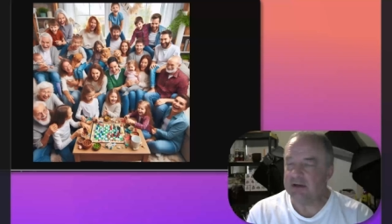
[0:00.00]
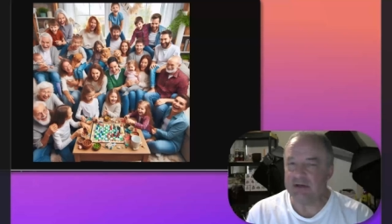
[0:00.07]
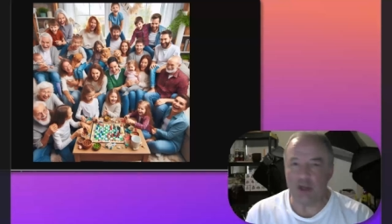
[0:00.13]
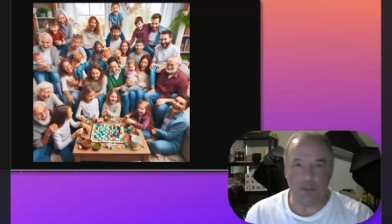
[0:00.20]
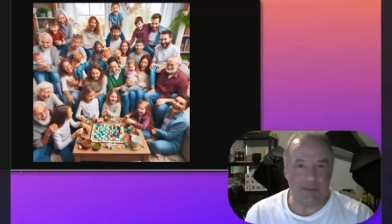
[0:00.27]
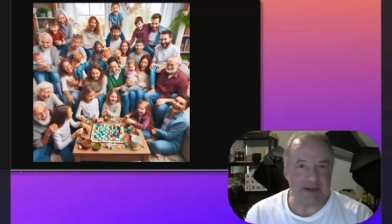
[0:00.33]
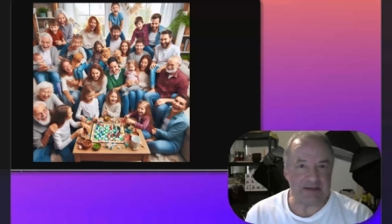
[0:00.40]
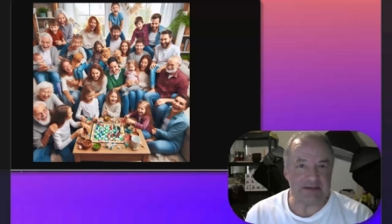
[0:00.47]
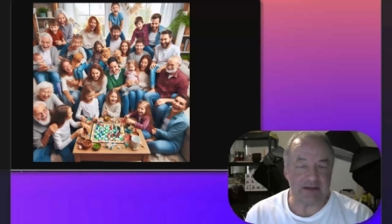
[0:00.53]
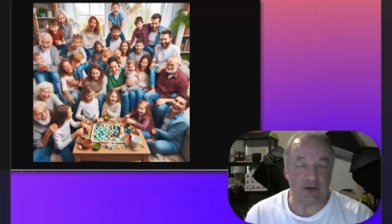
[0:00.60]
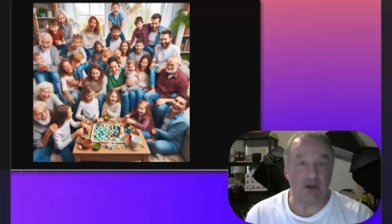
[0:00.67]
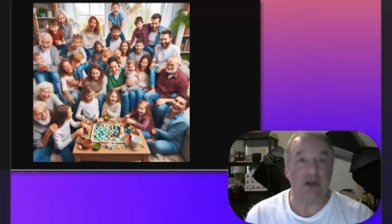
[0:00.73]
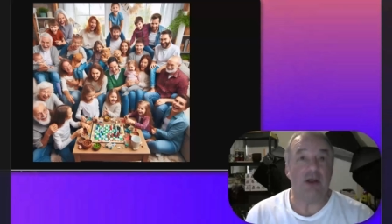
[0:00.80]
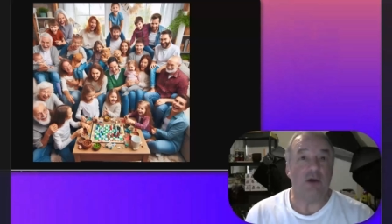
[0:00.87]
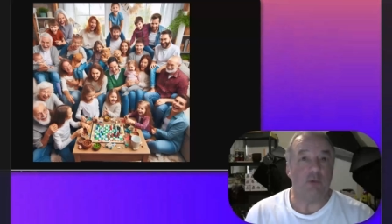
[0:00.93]
No big
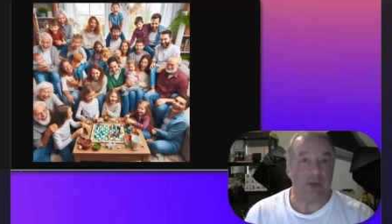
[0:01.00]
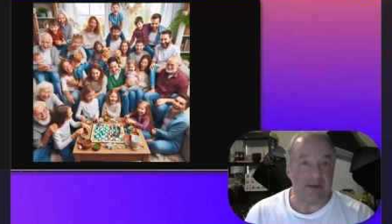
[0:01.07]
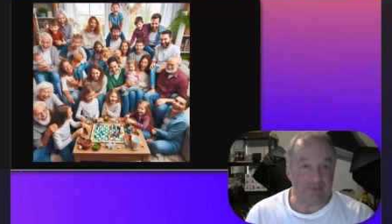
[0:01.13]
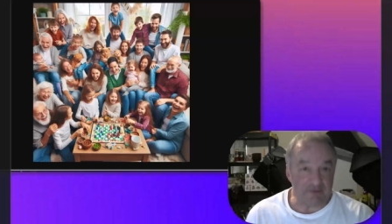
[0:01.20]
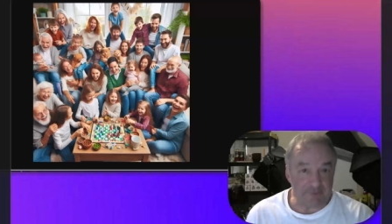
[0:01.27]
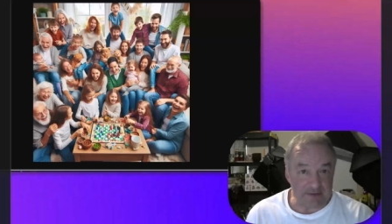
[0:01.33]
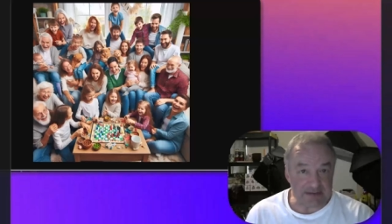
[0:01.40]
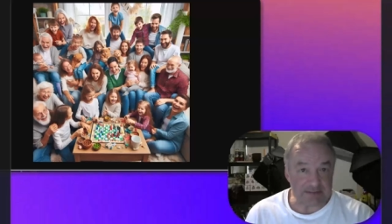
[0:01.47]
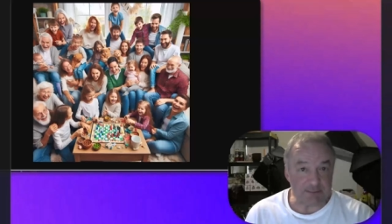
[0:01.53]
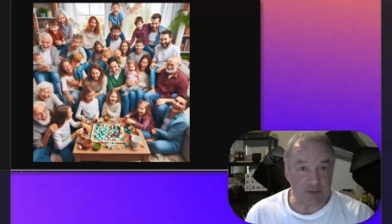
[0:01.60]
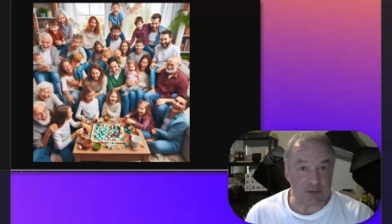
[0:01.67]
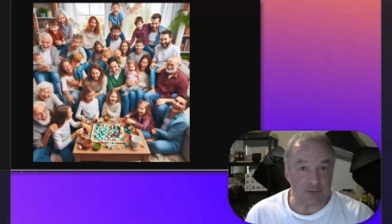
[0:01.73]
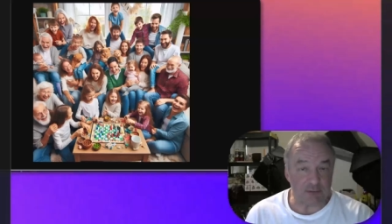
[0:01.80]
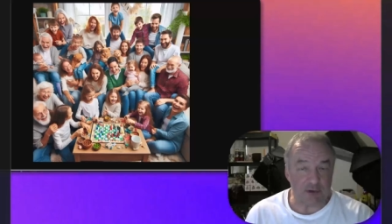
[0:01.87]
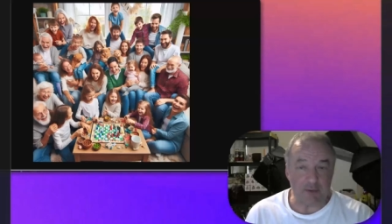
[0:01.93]
deal. We have a
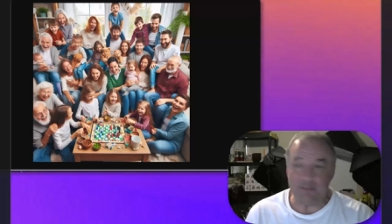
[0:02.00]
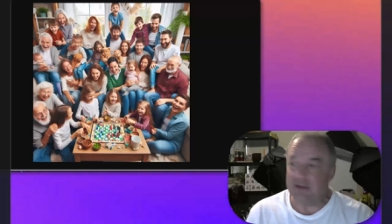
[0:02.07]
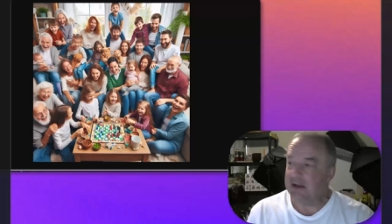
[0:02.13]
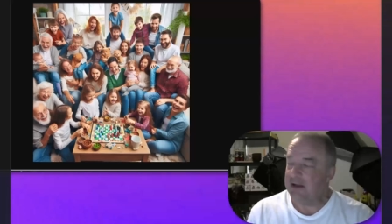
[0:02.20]
Facebook group.